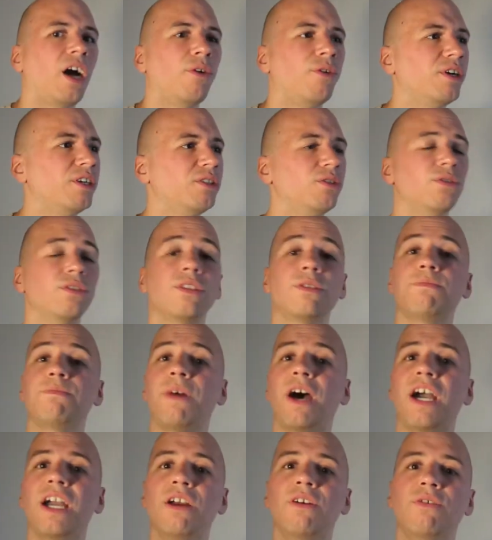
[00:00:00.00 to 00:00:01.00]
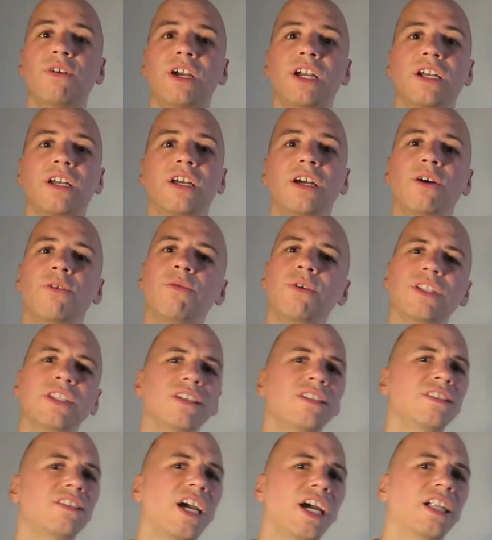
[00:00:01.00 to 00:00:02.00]
How are you inspiring? What
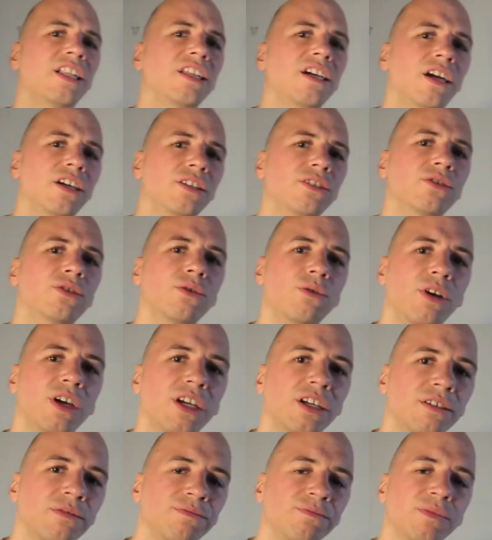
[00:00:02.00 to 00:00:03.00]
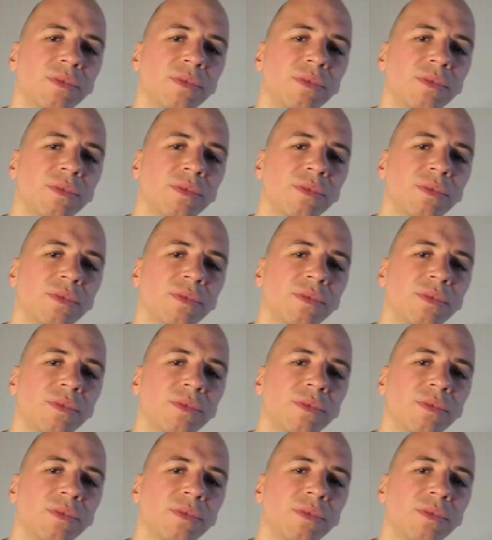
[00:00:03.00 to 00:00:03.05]
exactly are you doing?